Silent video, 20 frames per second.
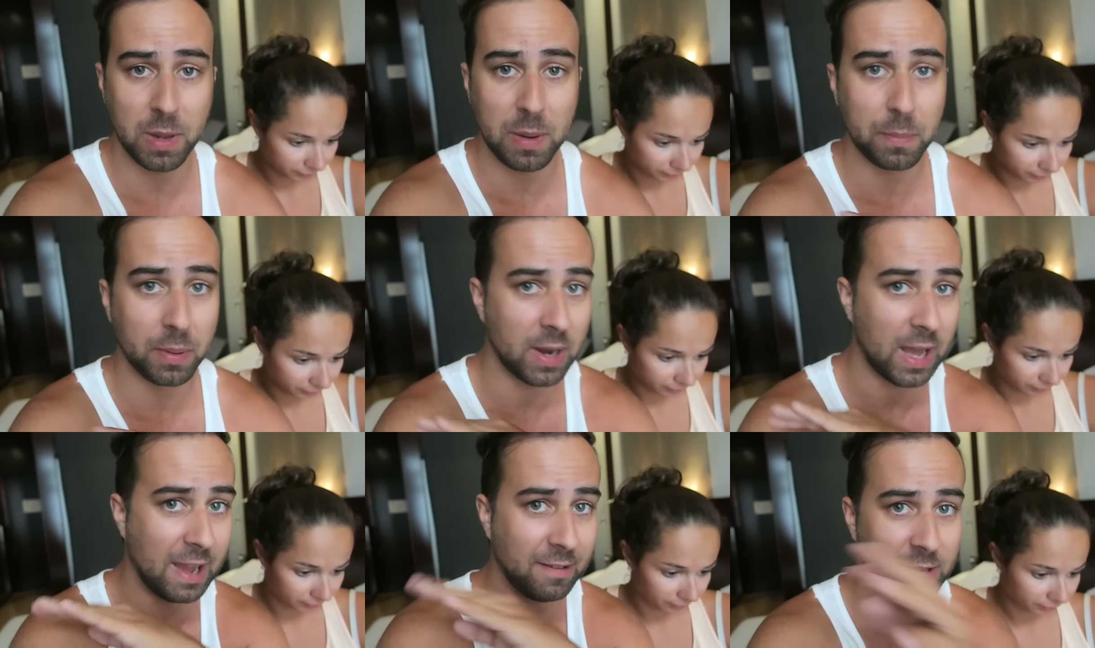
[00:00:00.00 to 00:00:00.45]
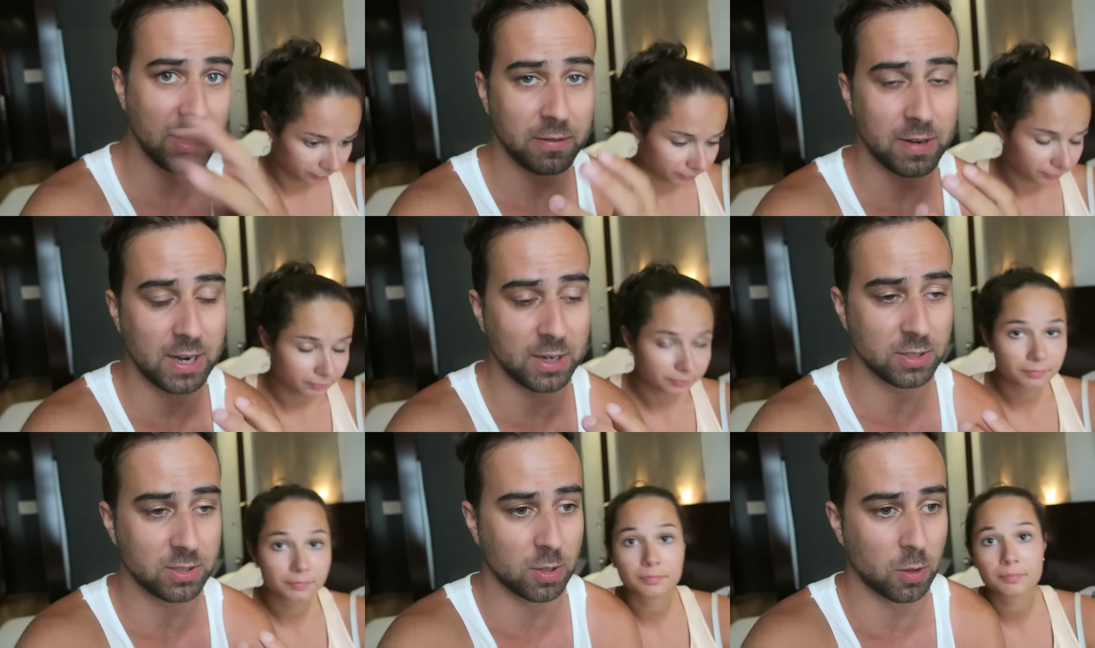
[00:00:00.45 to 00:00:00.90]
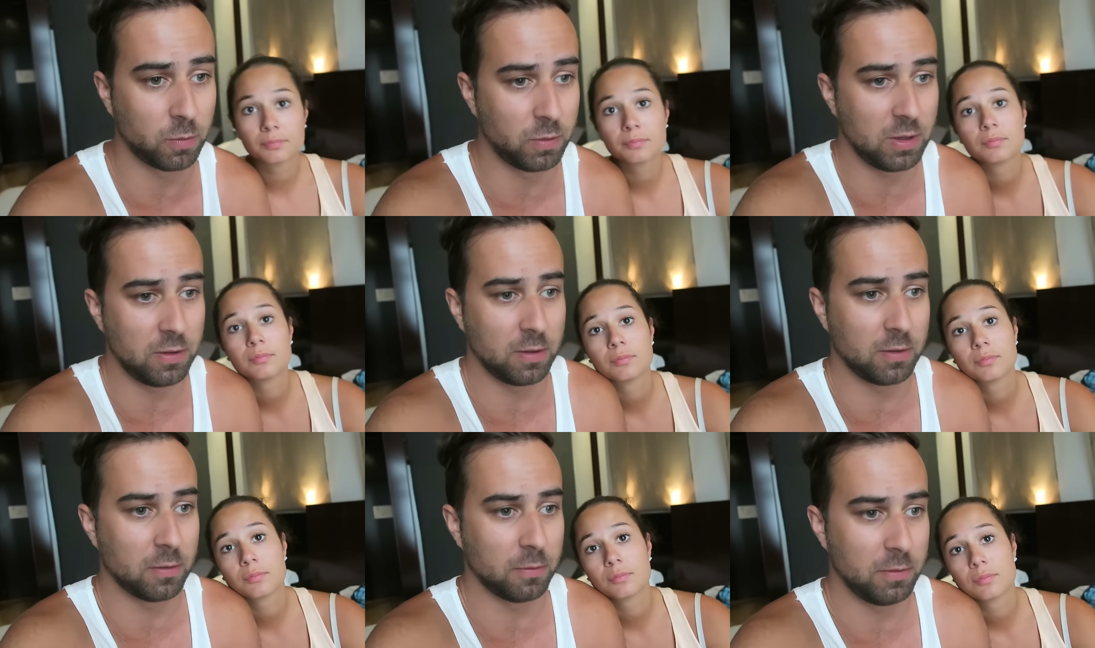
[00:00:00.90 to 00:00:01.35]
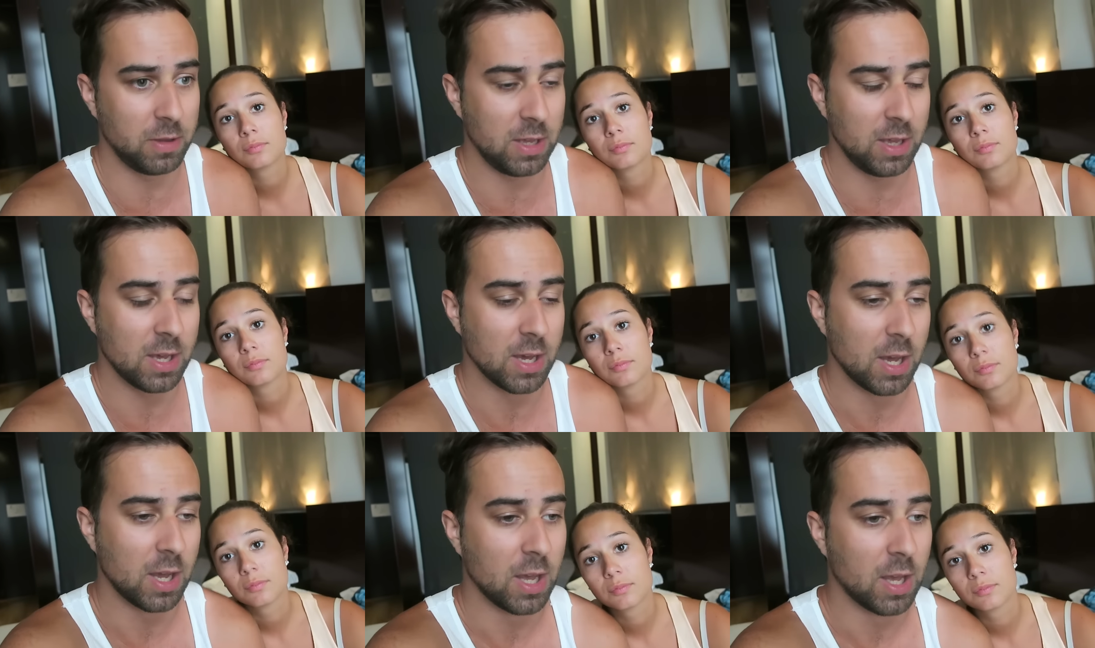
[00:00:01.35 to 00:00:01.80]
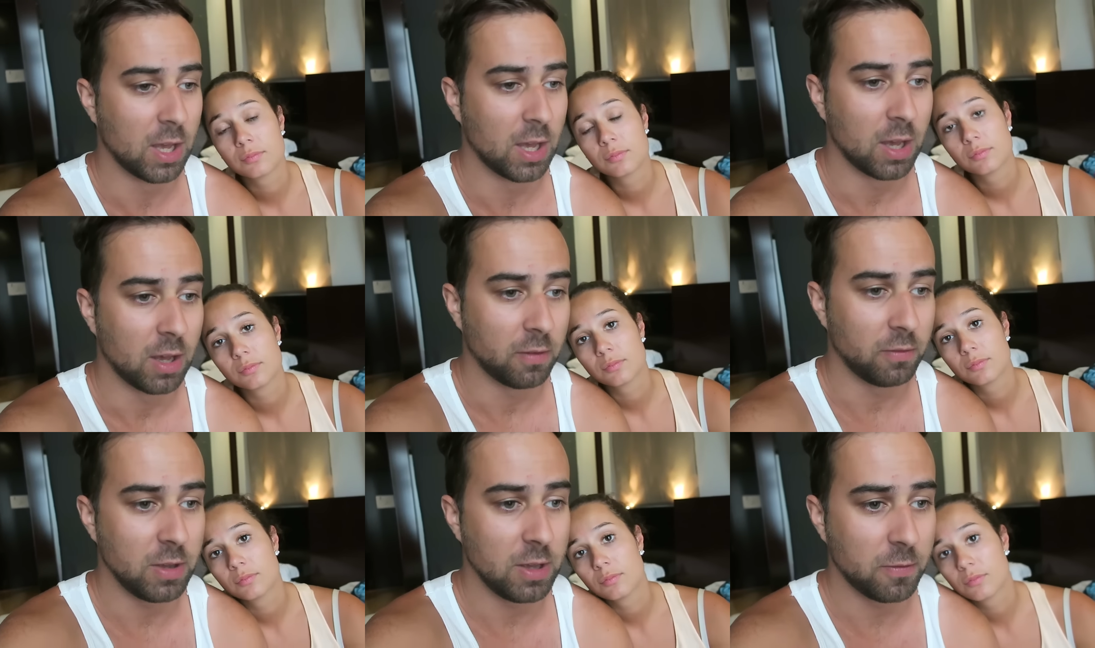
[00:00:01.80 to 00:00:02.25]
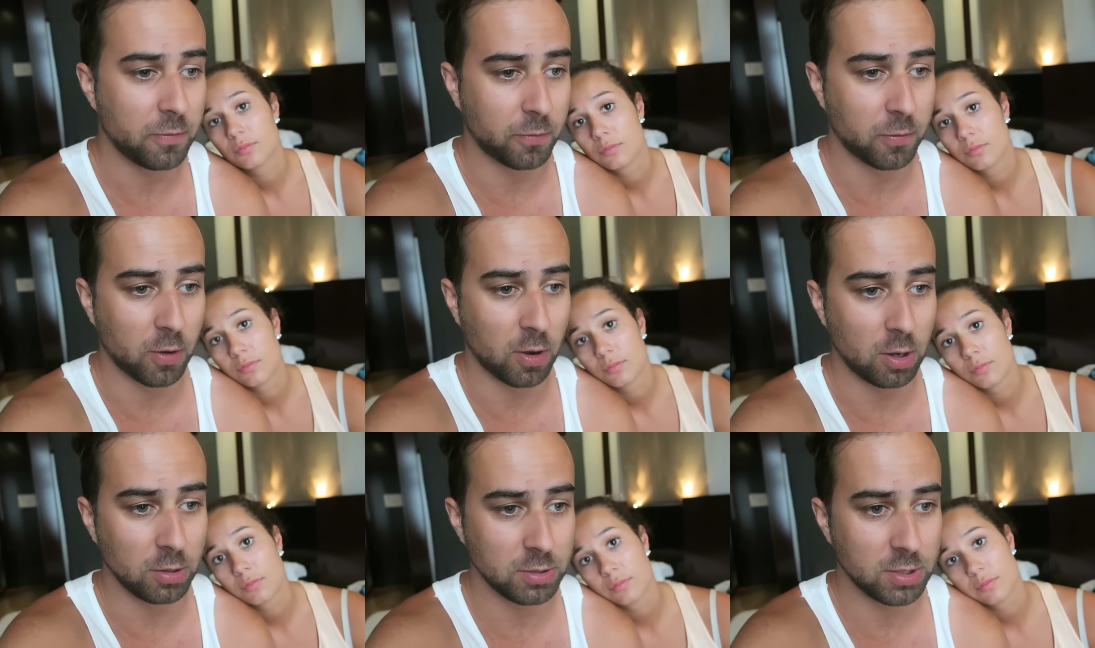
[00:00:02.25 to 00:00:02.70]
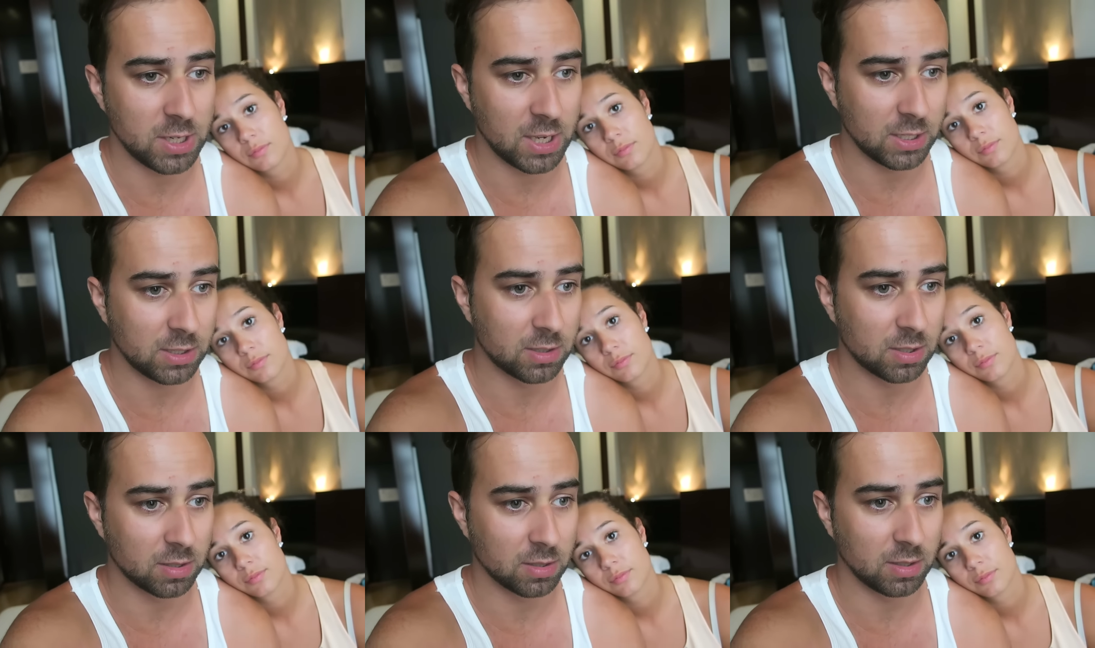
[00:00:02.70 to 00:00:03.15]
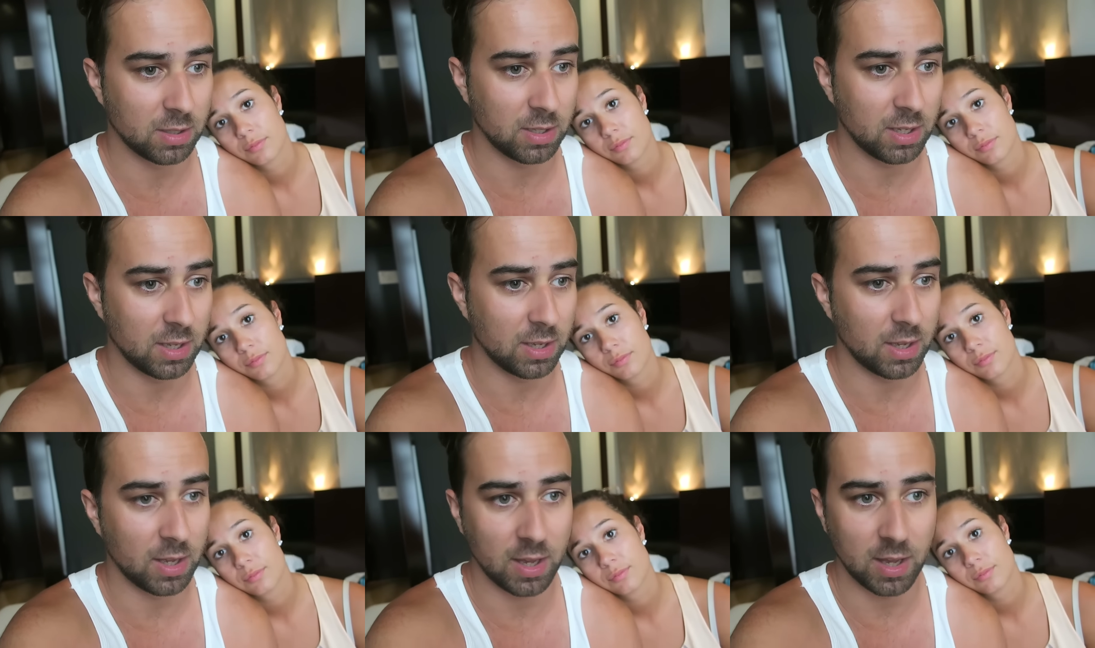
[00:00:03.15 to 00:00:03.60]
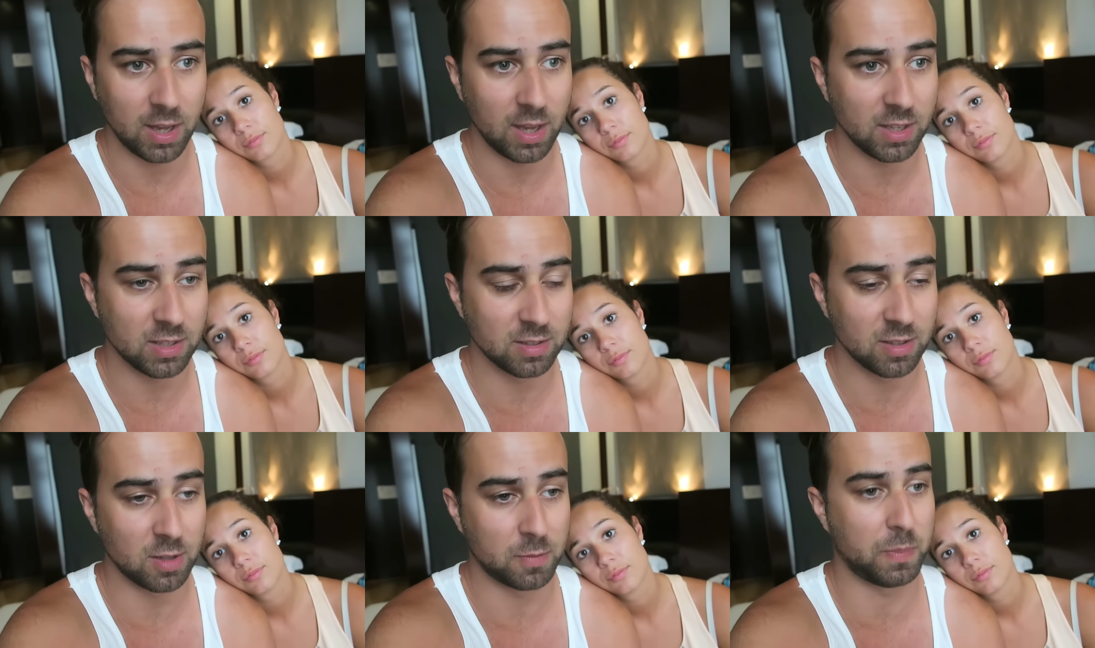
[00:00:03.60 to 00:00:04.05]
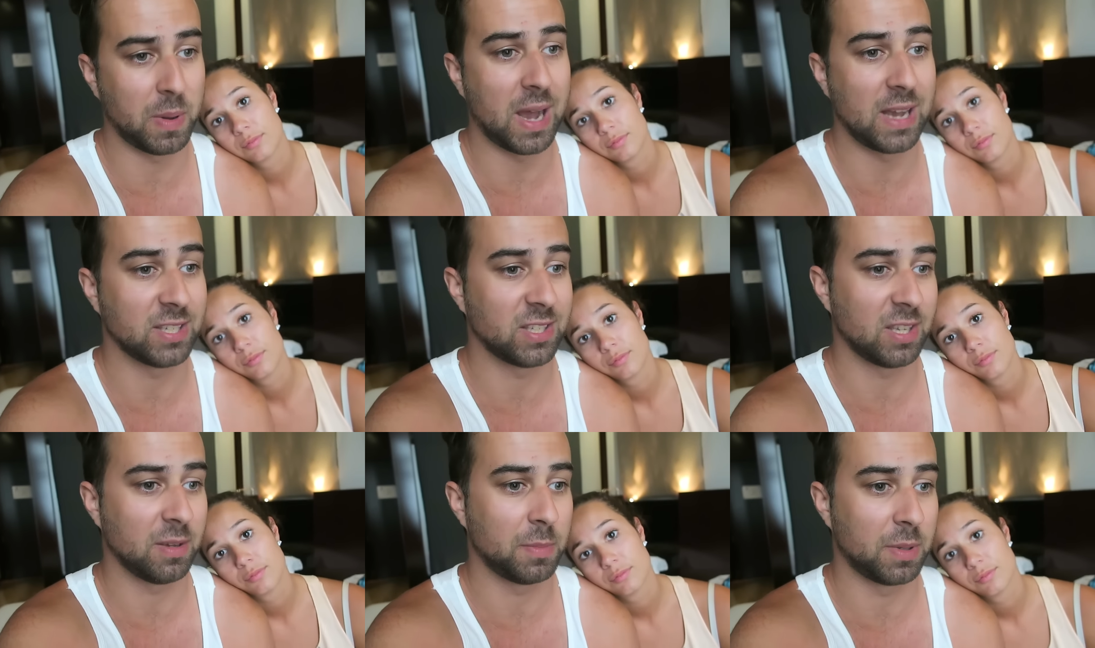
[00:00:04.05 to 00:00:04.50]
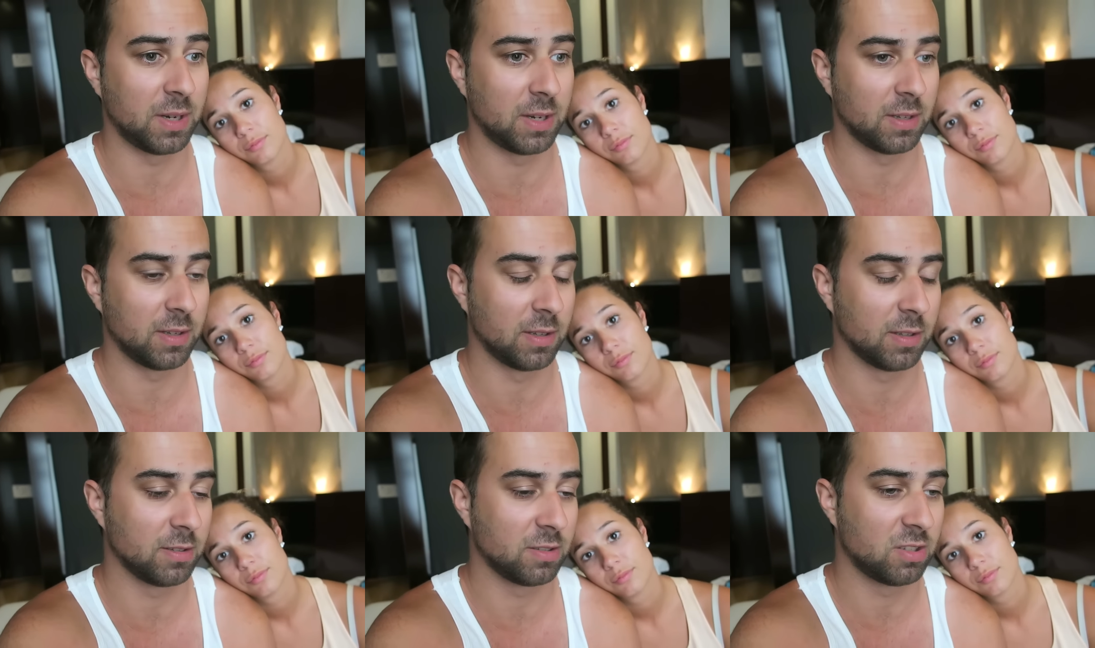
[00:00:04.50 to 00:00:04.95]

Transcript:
Speaker 1: people everywhere. So we we we thought that it's not possible